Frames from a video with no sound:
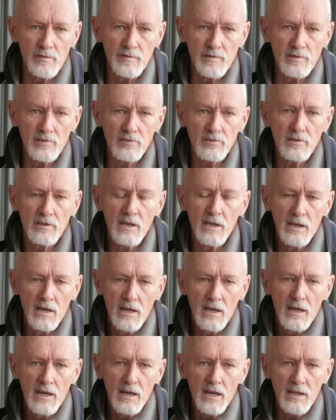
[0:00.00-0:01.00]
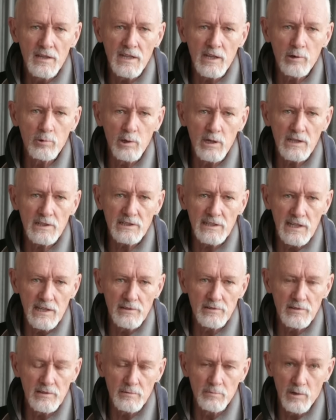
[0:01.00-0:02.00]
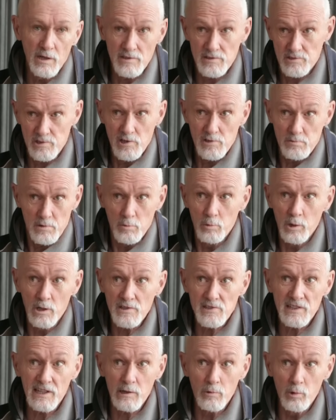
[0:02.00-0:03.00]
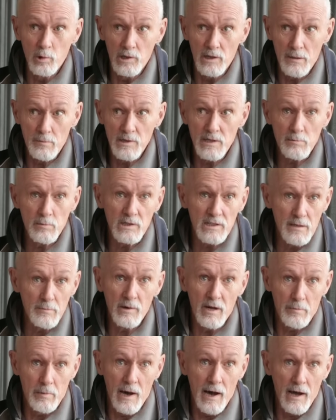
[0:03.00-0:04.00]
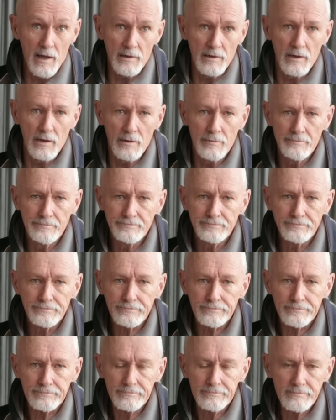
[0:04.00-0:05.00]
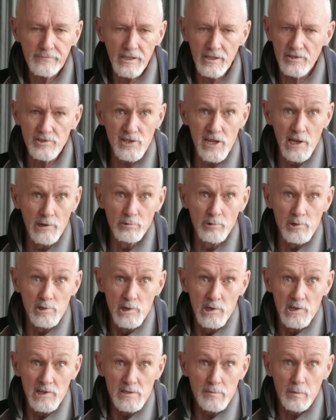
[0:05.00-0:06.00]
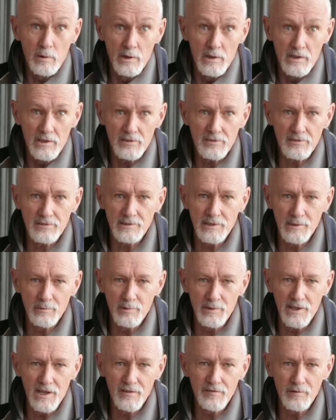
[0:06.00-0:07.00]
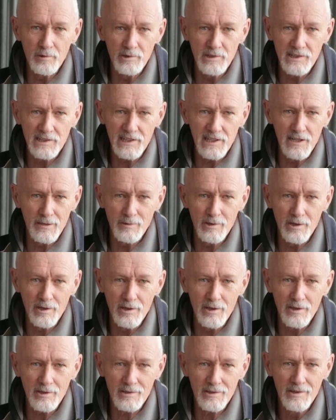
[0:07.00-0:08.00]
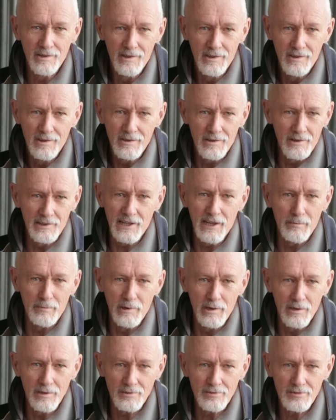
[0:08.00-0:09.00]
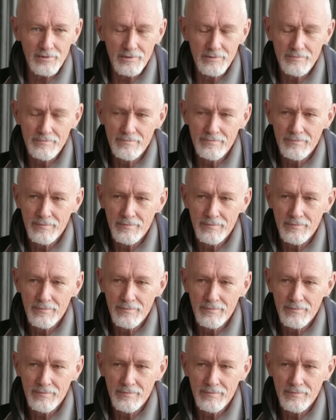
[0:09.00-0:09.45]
office and then quickly entered when I say we, I mean me and my partner, General Duties Police, with our 40 calibre Glock on our belts.